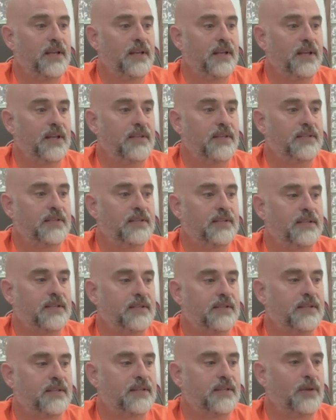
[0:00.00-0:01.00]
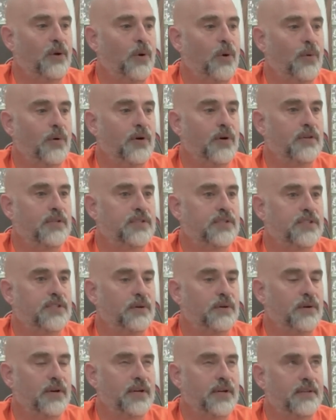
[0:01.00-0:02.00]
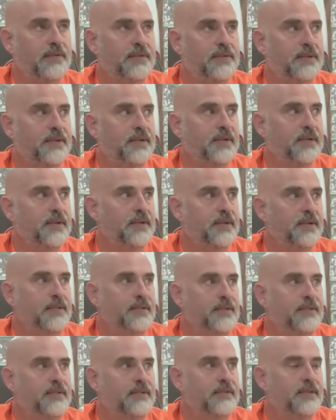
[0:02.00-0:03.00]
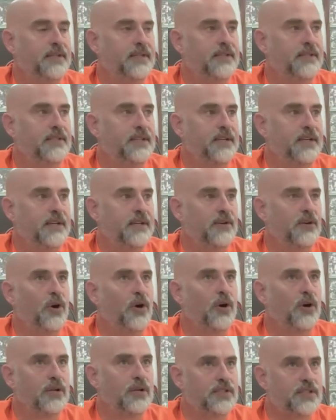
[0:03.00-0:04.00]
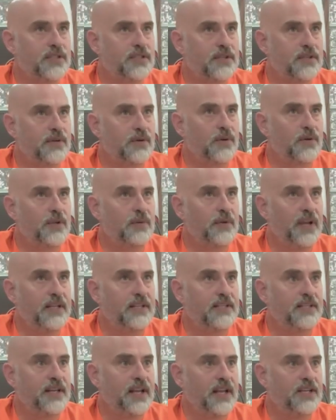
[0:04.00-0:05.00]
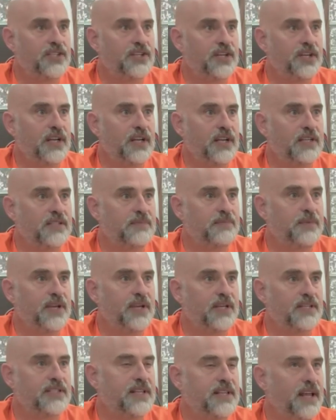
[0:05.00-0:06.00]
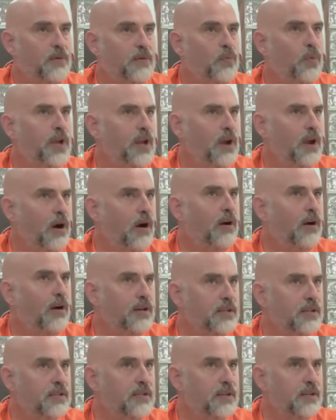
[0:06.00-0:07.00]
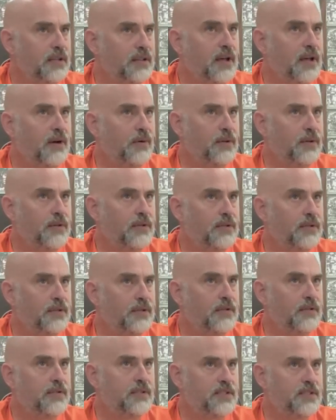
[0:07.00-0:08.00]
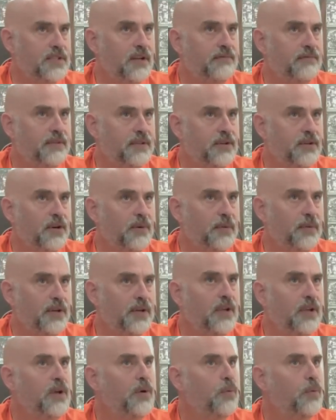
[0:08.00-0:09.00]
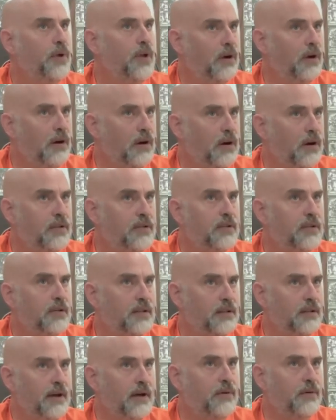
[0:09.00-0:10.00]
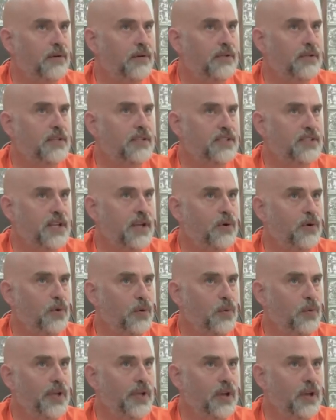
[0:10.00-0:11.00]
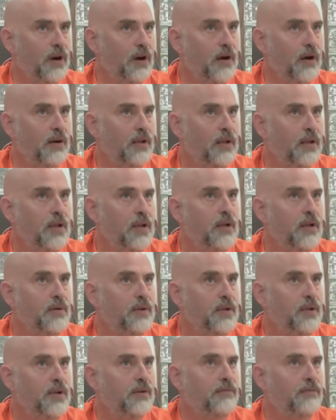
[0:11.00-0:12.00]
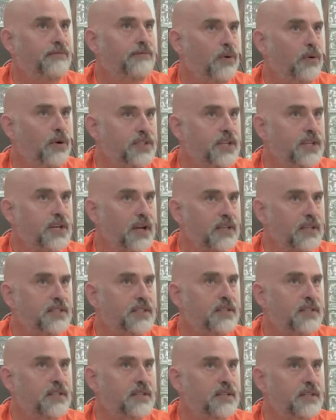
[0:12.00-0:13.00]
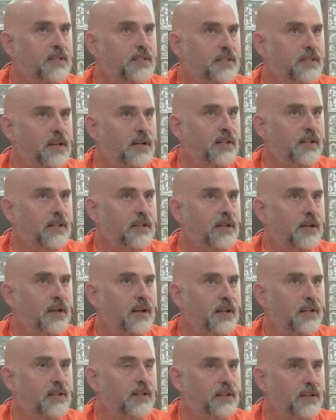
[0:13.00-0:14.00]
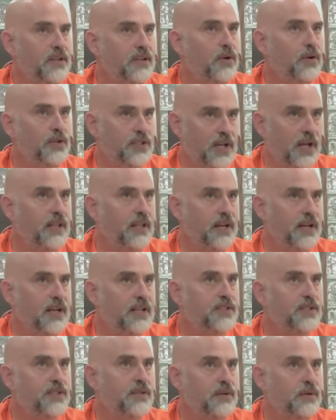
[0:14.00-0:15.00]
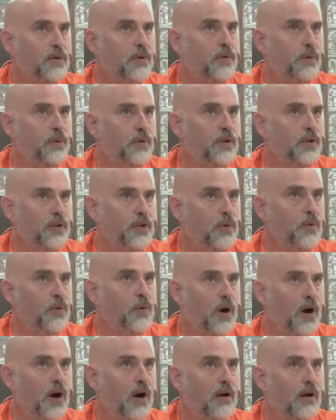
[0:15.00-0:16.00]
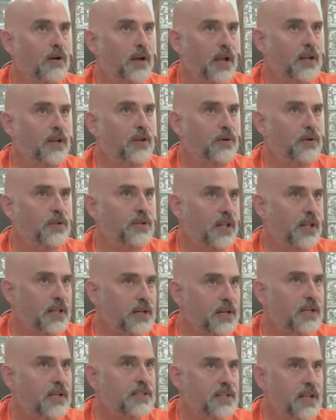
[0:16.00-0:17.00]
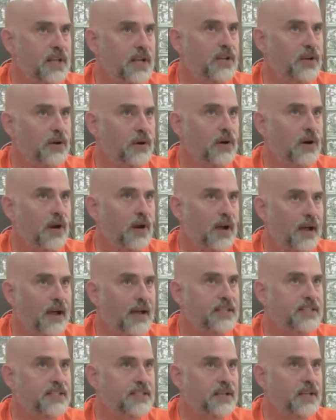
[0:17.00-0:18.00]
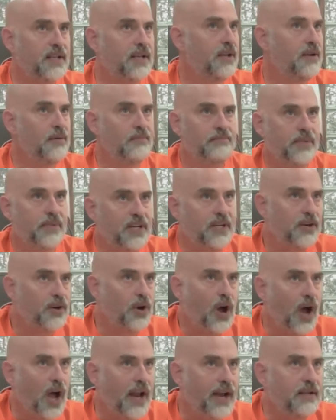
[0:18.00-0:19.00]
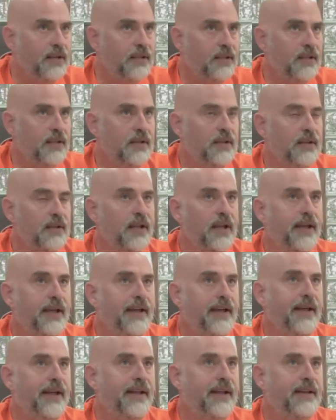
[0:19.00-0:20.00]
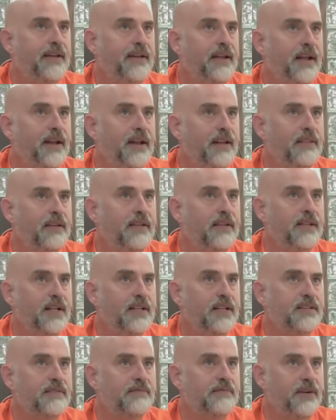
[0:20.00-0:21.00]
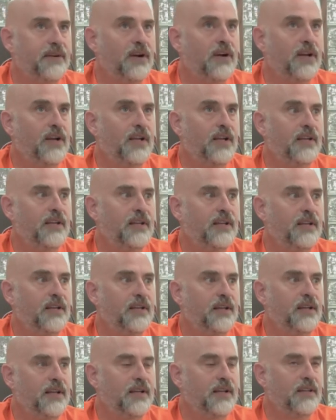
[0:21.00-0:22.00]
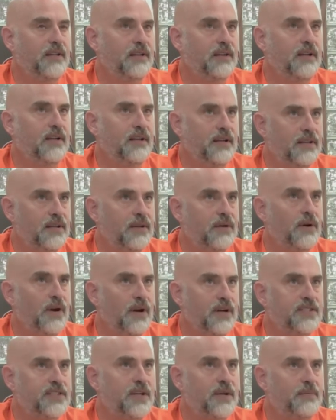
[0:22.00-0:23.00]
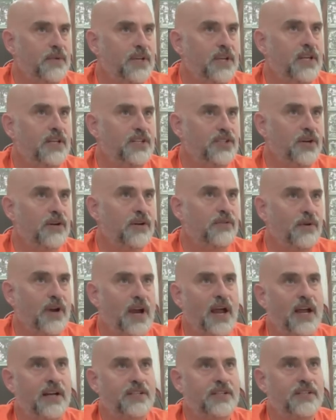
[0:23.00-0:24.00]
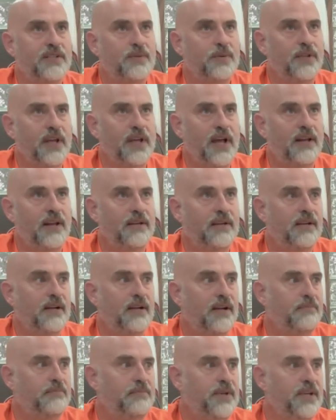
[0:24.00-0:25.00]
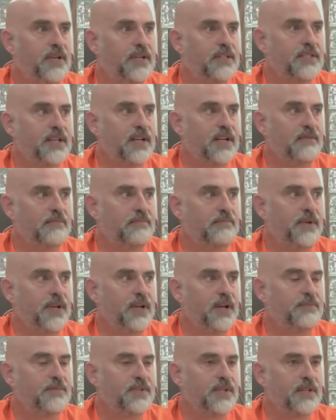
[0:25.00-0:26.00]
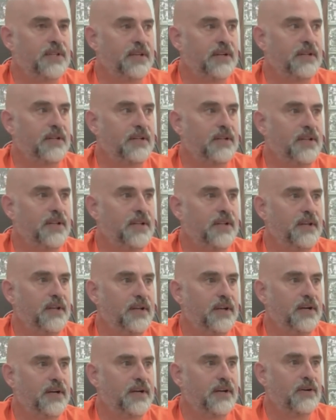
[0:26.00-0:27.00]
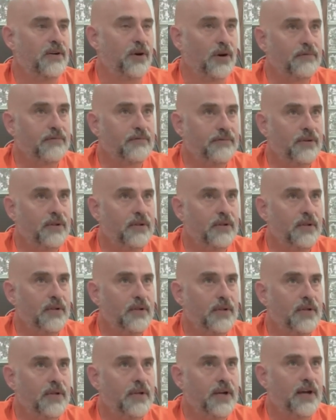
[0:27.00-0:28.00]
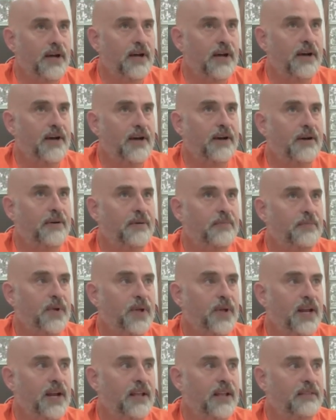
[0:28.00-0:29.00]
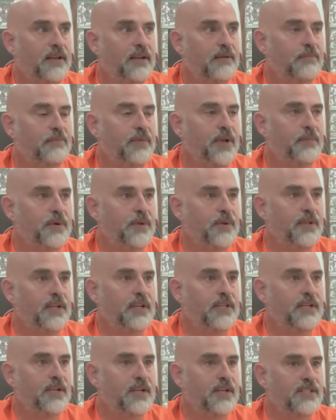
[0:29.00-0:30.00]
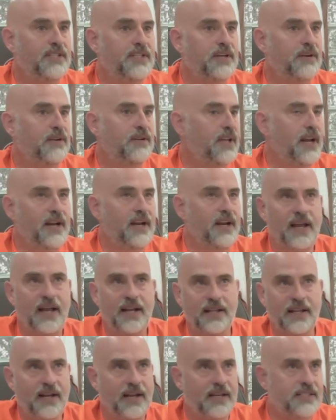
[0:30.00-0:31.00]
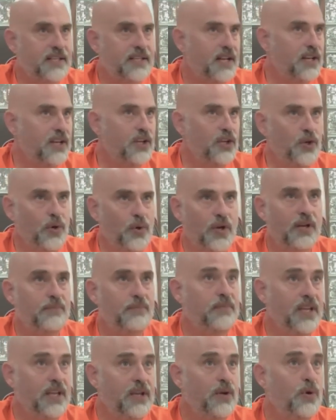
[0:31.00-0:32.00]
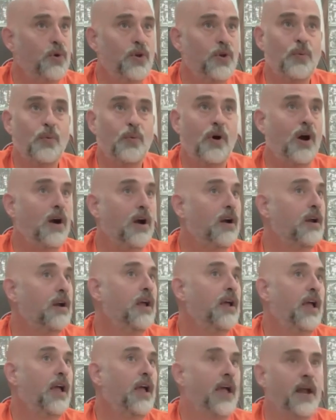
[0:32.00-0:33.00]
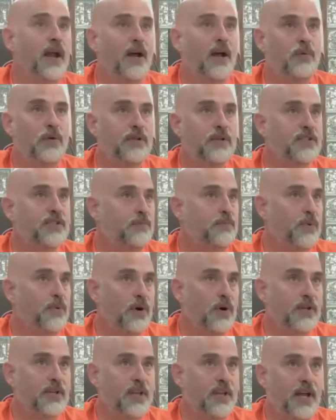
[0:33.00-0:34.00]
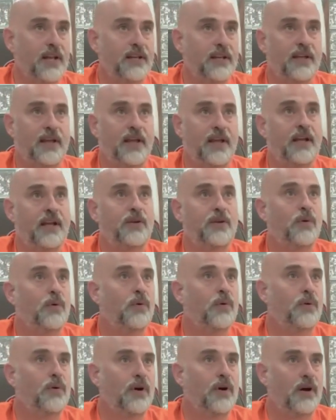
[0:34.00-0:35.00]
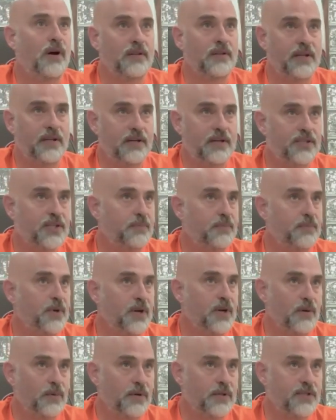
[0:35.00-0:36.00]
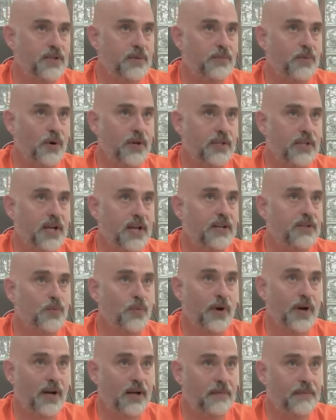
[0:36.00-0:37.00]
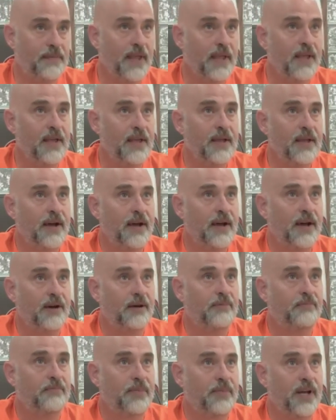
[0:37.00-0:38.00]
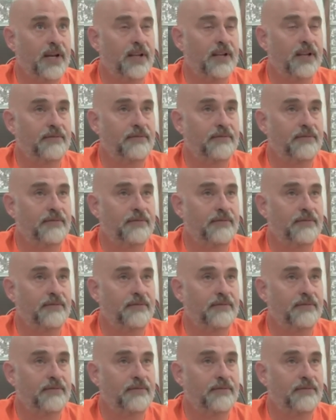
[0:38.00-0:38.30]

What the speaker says: it lowers, or it hurts who the Métis Nation is, because then we aren't allowed to self-determine. We aren't allowed to say who we are. You're forcing us to you're telling us who you are, and you're telling us that you're us, but you're not. And I think that's a very there are some knee-jerk reactions with that because that becomes a little hurtful. And I think people need to consider that. Again, like I said, you can be who you are, and I will support that. And I know our leadership here will support that as well. But